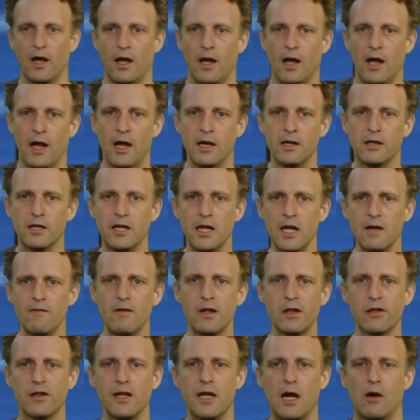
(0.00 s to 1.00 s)
And here we
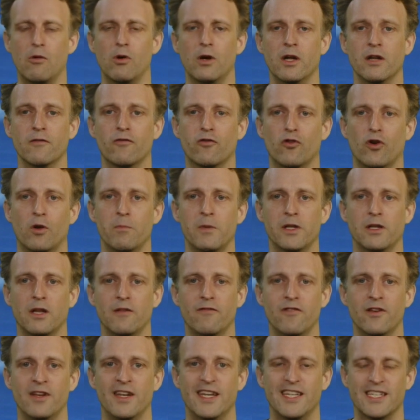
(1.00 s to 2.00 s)
see our informal
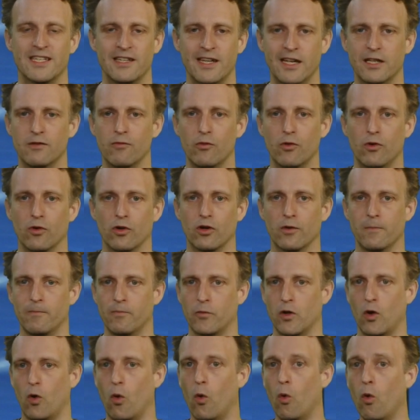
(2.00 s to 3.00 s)
definition at work.
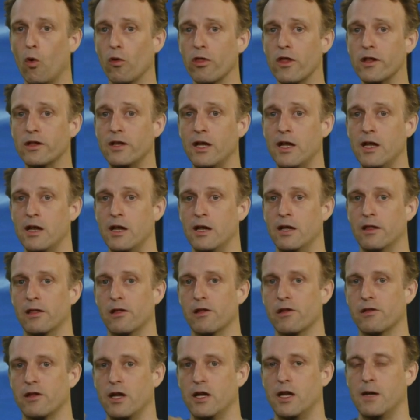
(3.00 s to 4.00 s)
All the data in
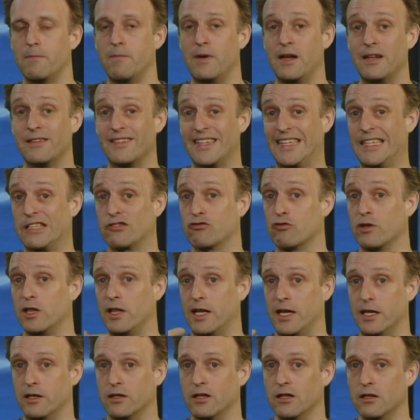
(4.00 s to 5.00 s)
this database is
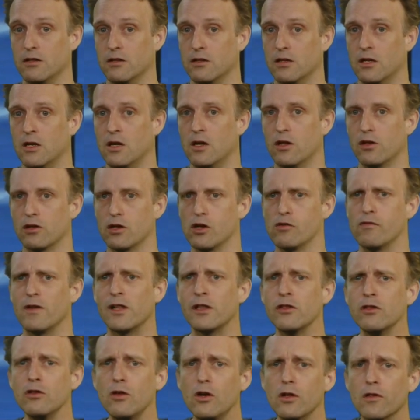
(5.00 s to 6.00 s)
related, so you will
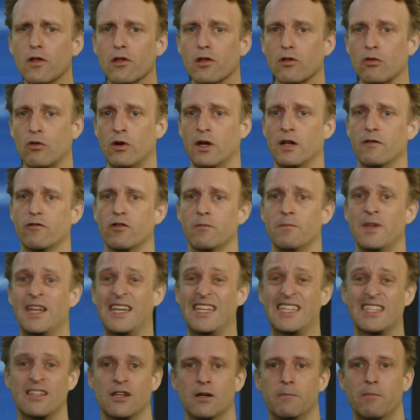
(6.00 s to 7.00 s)
not store
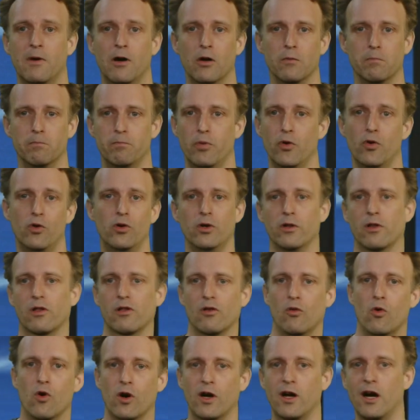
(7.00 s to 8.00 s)
information about birds
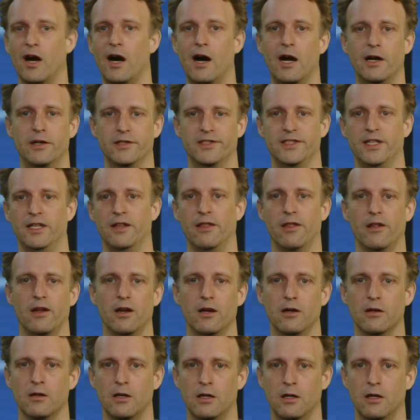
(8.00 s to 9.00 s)
or cars in
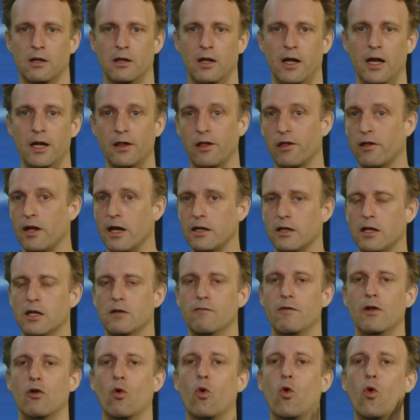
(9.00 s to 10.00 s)
there. Instead, it
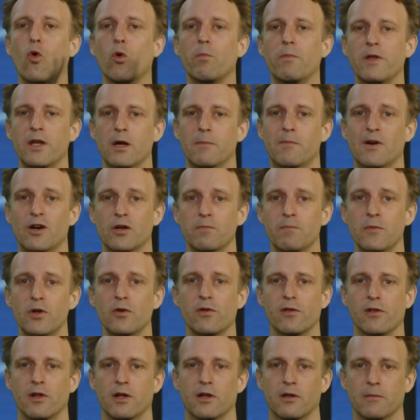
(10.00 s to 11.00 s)
will all be about
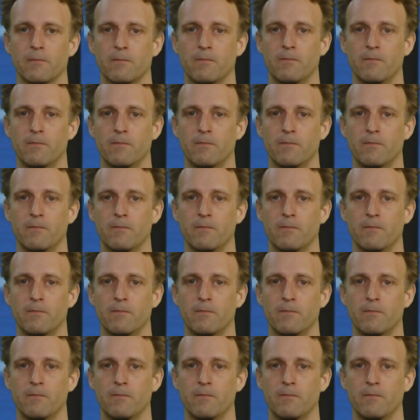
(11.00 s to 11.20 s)
music.